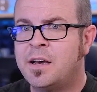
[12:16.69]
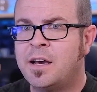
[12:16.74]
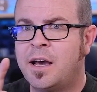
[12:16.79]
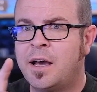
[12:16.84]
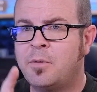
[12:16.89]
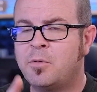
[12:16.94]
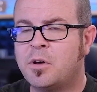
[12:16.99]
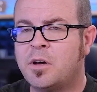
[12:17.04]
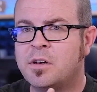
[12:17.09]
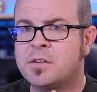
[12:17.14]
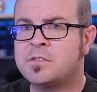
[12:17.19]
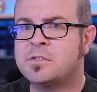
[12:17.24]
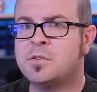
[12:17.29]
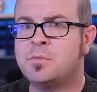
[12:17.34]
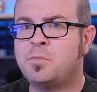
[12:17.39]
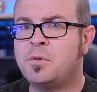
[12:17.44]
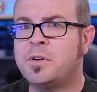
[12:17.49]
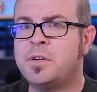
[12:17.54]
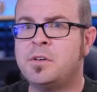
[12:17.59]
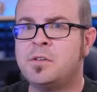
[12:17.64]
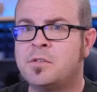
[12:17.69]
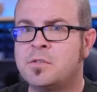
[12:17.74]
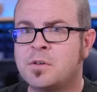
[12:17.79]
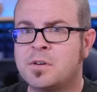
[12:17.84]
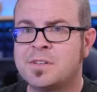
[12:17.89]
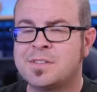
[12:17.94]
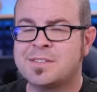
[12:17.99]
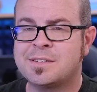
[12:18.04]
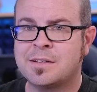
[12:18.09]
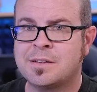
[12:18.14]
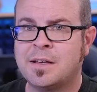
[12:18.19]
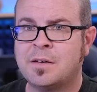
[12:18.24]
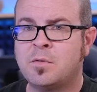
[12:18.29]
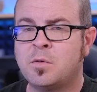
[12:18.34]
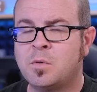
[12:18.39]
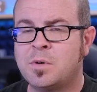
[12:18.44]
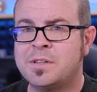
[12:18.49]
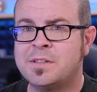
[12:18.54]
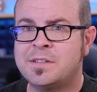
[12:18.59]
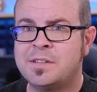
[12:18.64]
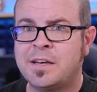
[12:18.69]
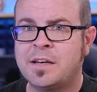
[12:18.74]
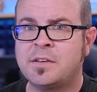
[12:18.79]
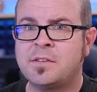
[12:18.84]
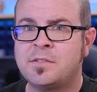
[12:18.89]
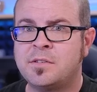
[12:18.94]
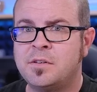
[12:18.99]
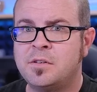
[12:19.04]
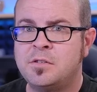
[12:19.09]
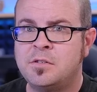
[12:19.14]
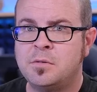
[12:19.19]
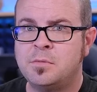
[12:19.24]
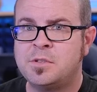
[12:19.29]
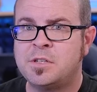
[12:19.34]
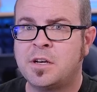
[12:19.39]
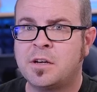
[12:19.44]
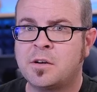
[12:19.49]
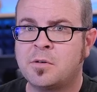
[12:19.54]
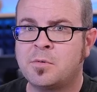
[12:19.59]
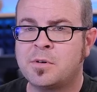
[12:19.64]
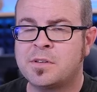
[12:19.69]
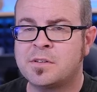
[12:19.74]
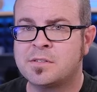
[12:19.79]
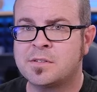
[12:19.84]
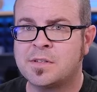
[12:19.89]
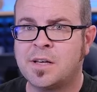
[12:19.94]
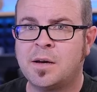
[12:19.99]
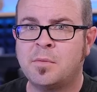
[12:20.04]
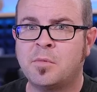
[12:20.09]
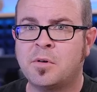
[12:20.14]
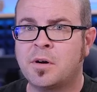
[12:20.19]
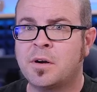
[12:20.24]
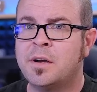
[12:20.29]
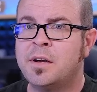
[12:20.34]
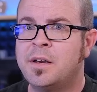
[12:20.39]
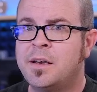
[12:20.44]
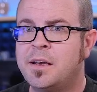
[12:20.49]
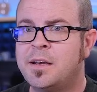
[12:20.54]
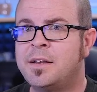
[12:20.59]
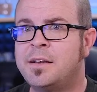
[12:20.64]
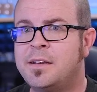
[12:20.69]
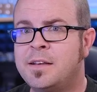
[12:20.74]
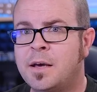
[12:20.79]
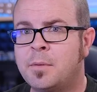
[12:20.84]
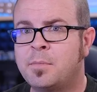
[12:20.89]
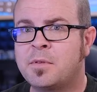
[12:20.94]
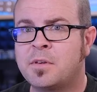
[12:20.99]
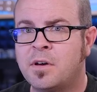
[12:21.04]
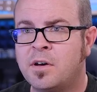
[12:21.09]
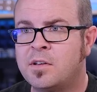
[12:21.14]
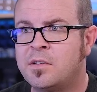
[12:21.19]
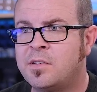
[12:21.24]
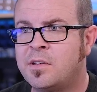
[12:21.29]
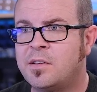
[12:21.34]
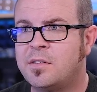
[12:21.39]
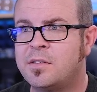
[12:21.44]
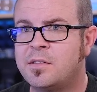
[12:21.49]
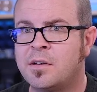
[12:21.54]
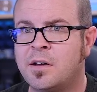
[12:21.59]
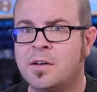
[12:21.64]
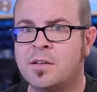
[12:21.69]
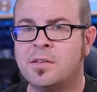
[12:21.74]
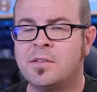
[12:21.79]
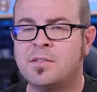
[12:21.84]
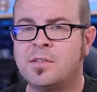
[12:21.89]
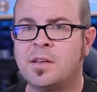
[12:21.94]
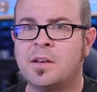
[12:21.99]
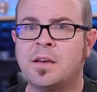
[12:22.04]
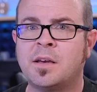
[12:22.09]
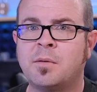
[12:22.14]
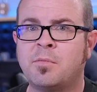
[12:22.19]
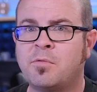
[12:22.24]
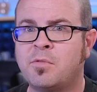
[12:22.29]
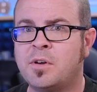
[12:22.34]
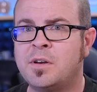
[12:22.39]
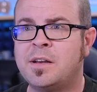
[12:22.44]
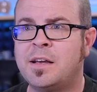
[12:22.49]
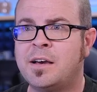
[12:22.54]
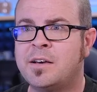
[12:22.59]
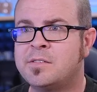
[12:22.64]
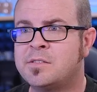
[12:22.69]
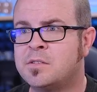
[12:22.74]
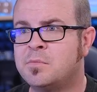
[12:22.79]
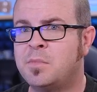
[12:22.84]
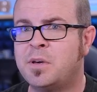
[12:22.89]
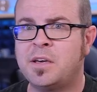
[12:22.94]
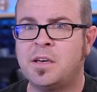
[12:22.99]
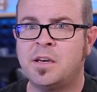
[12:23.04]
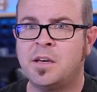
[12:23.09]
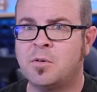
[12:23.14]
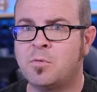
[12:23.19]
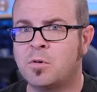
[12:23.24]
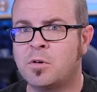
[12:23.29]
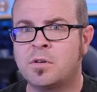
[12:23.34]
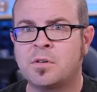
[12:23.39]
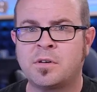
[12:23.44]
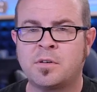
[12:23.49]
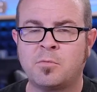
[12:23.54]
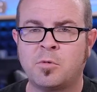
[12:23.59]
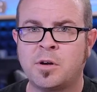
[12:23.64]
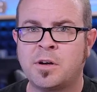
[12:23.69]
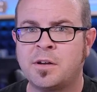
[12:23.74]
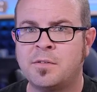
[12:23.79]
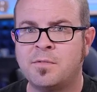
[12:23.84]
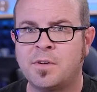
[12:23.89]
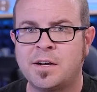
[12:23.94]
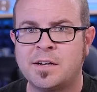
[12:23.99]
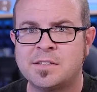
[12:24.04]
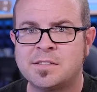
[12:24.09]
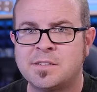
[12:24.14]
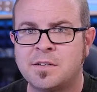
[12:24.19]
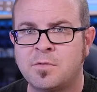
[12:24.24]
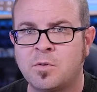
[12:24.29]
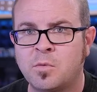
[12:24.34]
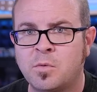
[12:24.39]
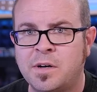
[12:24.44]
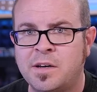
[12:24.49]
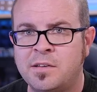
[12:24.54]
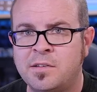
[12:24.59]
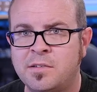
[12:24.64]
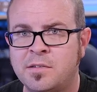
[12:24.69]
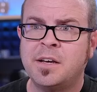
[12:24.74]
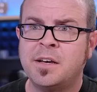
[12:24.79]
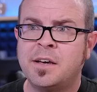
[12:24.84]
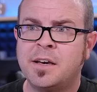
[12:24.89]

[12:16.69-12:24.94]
I will also point you towards the Level 1 Tech's YouTube channel, where there's a lot more in-depth content on setting up FreeNAS and making it work in various different ways.